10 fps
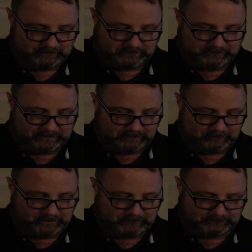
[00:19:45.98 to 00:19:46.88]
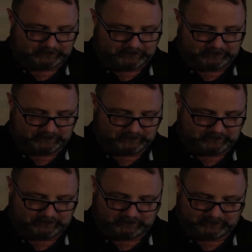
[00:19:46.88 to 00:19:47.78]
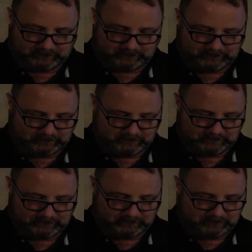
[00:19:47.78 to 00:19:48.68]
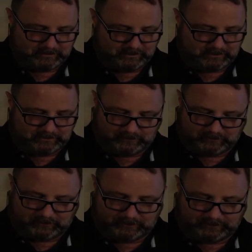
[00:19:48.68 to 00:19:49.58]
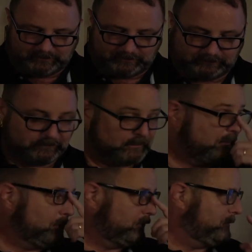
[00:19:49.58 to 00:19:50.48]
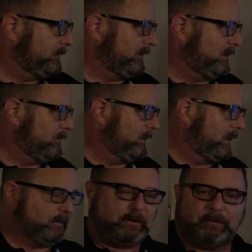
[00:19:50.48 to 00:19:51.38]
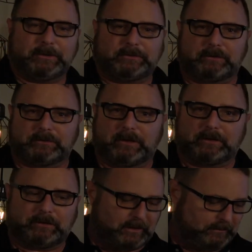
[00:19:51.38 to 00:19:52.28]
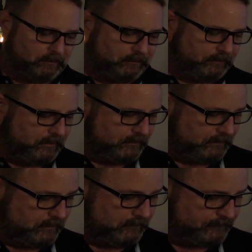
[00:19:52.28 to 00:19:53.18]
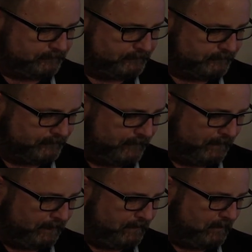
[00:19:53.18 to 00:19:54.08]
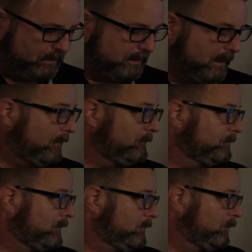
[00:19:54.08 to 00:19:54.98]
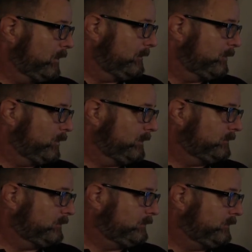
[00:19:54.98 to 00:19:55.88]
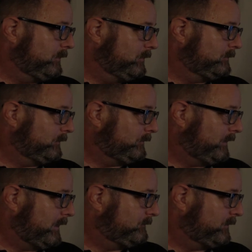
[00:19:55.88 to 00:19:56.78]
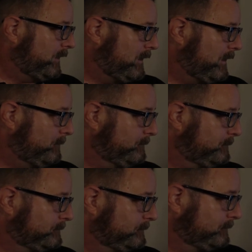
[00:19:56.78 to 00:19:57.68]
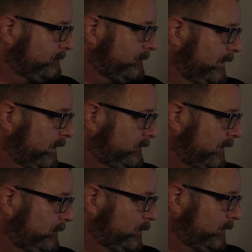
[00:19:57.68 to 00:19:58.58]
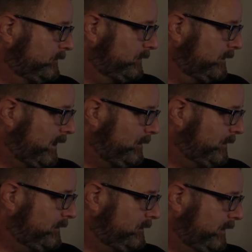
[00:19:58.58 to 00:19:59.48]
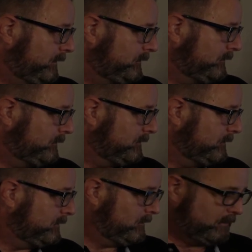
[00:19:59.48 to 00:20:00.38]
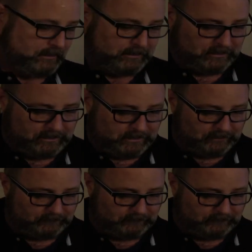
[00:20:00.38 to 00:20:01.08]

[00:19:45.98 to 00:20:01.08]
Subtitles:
decoration none on all of these, which means I don't care about the underline. I don't want to see the underline. All right, now what I'm going to do to save time is I'm going to copy this and